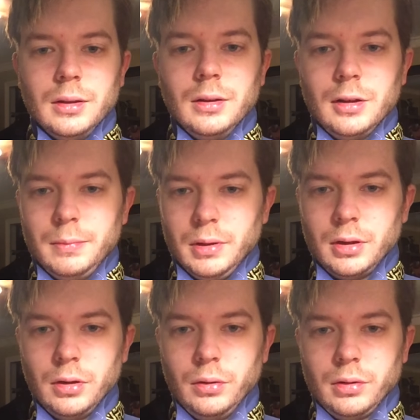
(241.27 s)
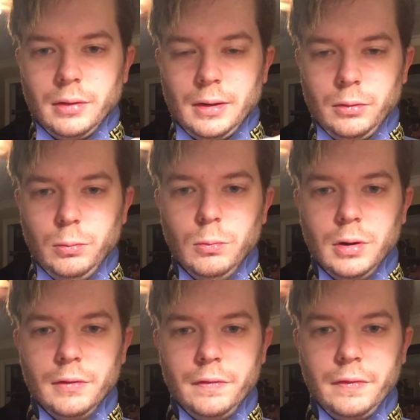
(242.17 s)
the spear goes around
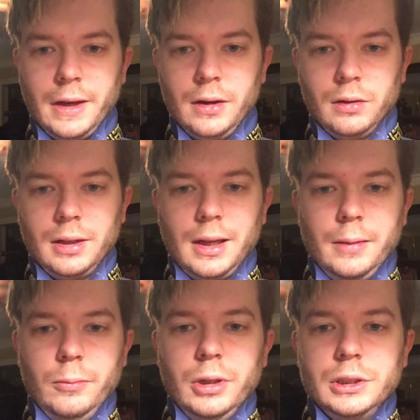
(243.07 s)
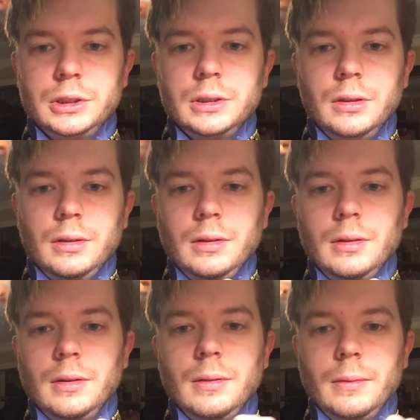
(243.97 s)
one final time, which
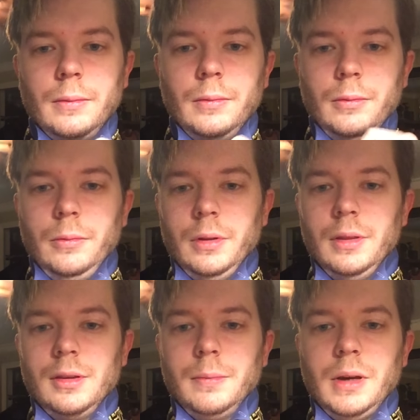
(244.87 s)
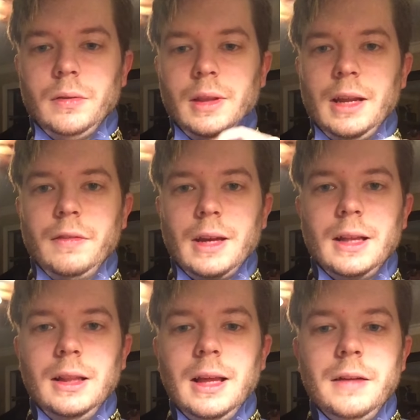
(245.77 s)
with this amount that I've
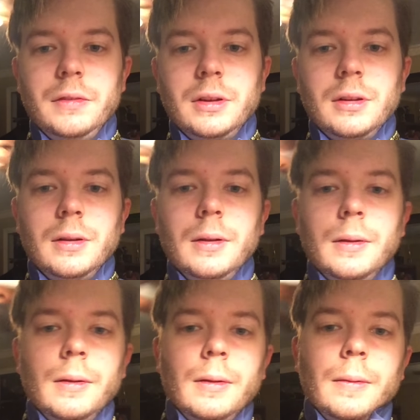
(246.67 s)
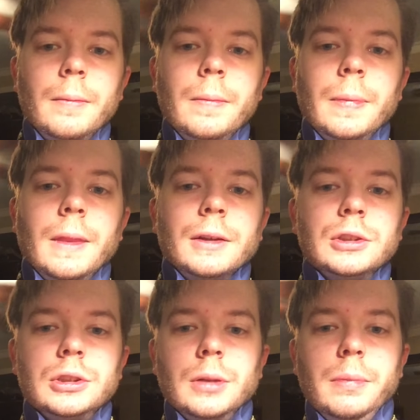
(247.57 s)
got left, that
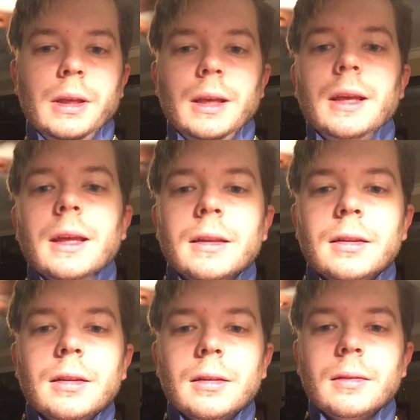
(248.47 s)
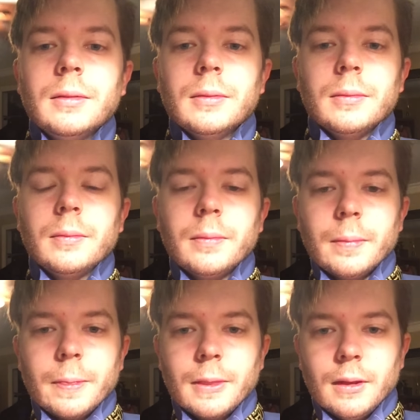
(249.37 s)
should be it.
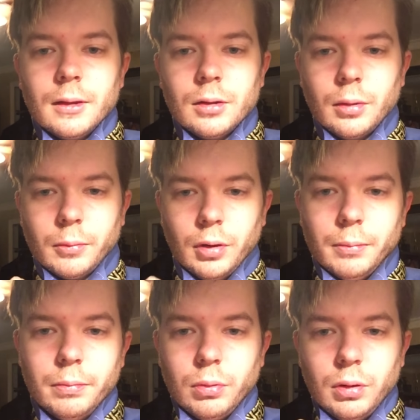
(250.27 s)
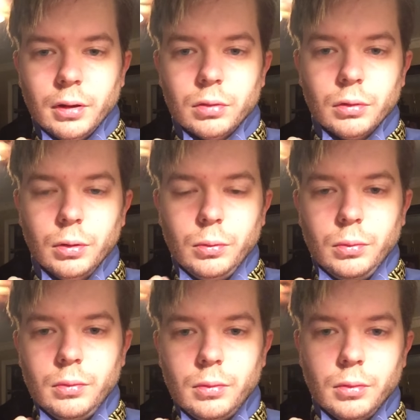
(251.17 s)
So I'm going to pull it through
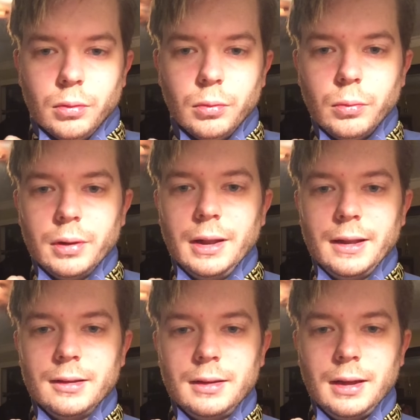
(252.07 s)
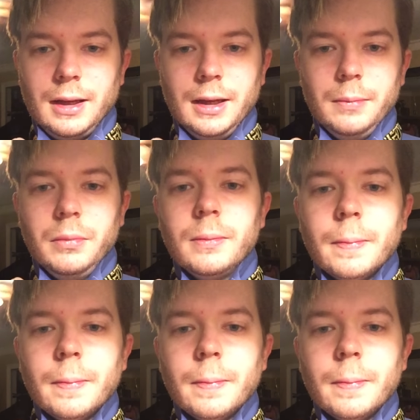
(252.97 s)
one last time,